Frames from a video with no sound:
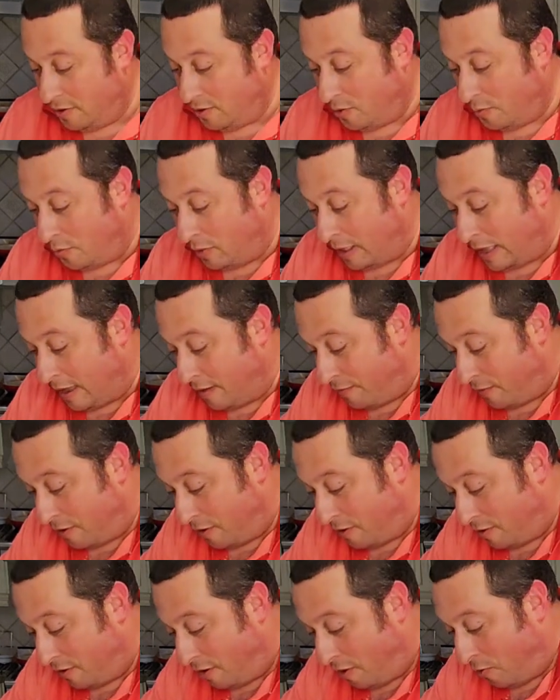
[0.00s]
We'll have our
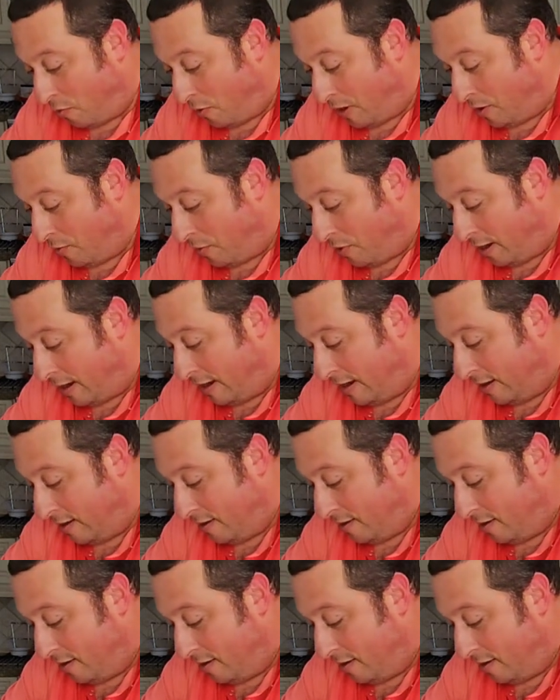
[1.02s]
white wine.